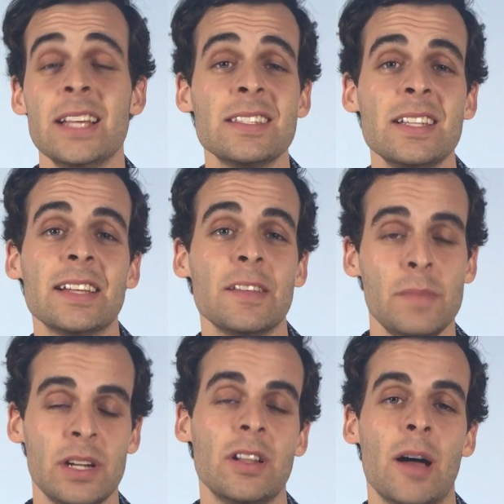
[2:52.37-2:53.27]
Let's select the
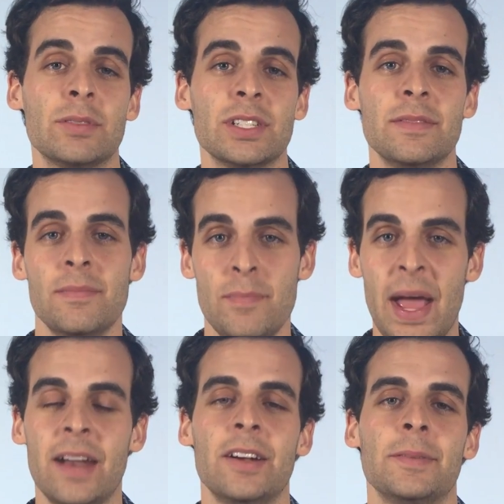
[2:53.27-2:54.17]
middle option,
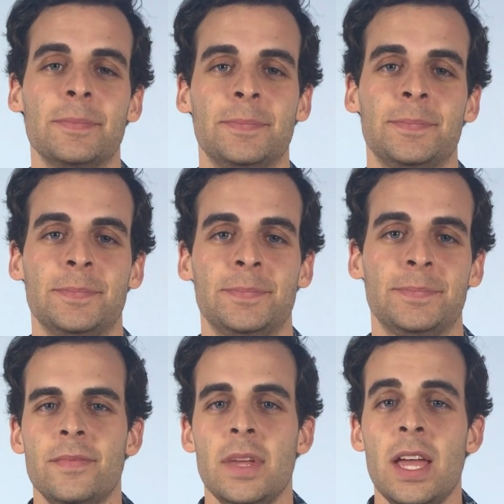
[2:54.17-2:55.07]
banner.
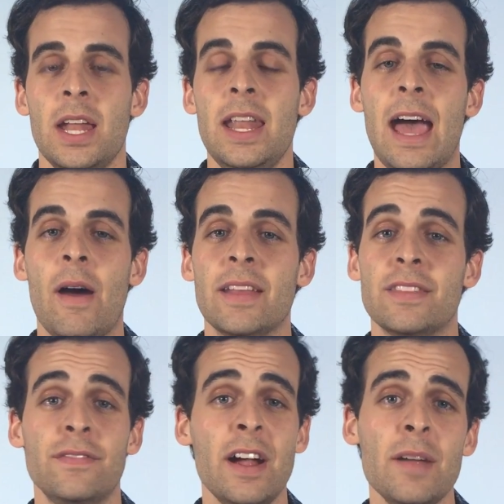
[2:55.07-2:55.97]
Now at
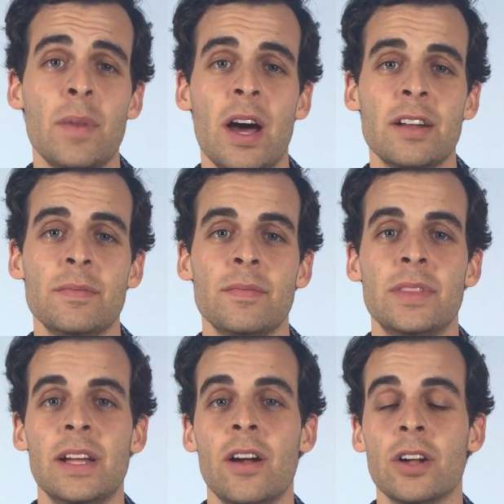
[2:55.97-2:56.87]
the very bottom,
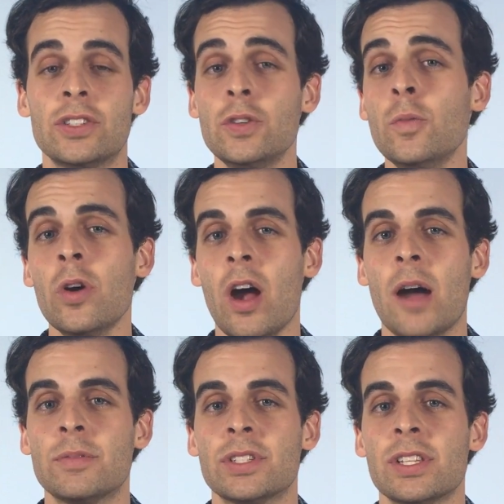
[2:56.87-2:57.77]
there are two more
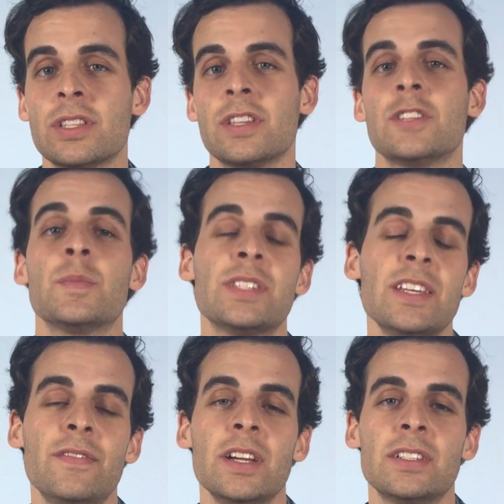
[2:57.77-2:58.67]
options
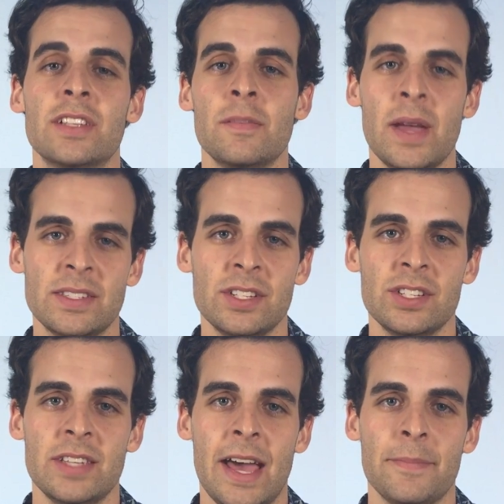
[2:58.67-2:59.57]
specific to the
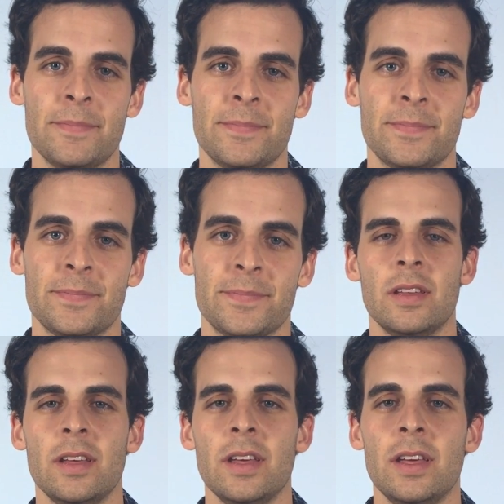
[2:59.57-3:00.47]
Messages app.
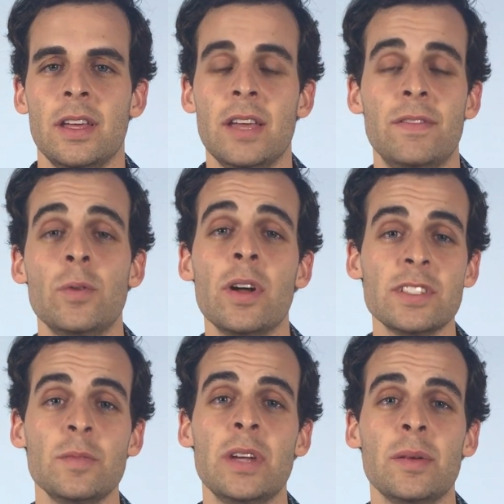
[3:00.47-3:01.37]
If you want
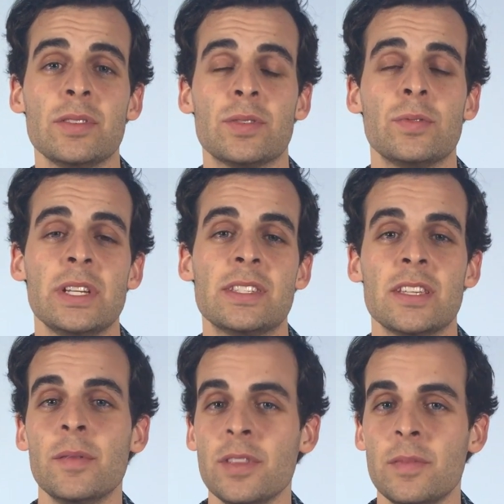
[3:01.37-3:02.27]
to be able to read
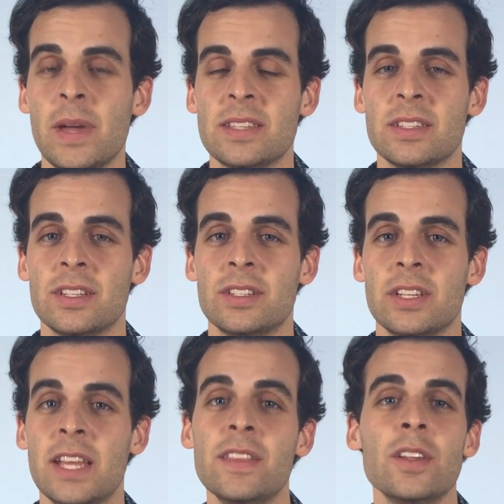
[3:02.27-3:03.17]
some of the message
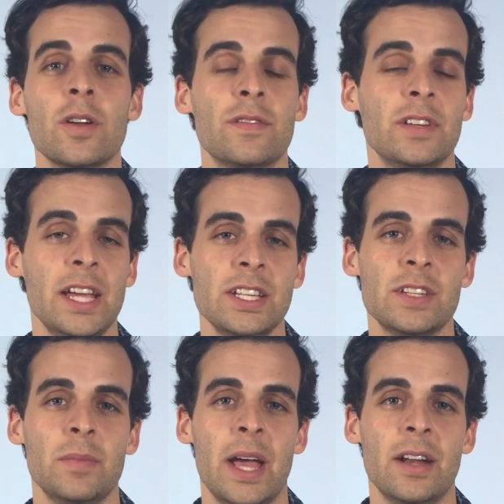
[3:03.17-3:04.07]
in the
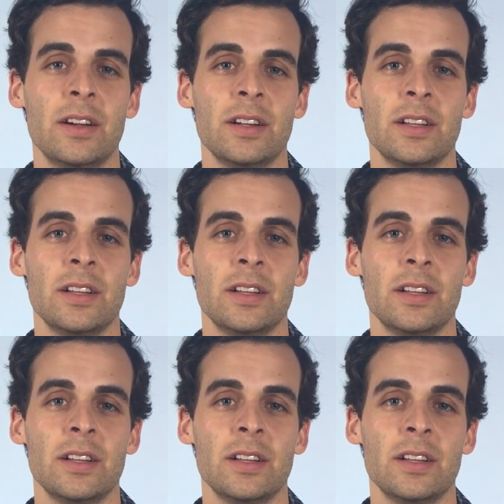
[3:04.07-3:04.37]
notification banner,